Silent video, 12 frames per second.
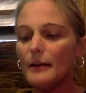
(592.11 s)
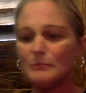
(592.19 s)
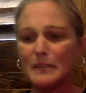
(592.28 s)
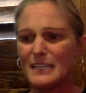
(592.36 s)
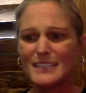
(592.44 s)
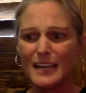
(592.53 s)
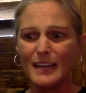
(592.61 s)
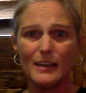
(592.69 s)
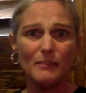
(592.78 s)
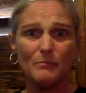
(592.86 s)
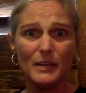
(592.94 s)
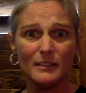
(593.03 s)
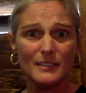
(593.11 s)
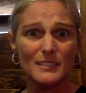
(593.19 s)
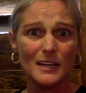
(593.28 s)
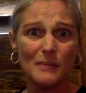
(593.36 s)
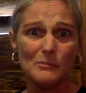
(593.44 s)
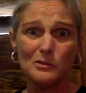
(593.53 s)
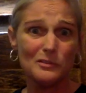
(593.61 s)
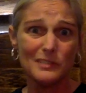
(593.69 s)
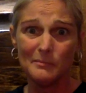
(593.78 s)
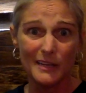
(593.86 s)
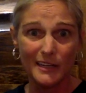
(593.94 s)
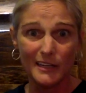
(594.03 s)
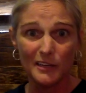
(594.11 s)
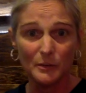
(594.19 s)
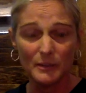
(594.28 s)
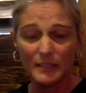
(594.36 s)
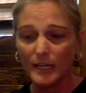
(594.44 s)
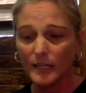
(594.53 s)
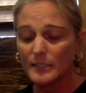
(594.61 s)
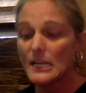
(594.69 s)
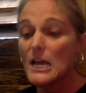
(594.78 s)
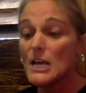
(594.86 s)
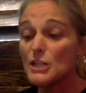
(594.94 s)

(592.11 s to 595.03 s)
because they could give me a list of chemicals. I'm not going to know what that is.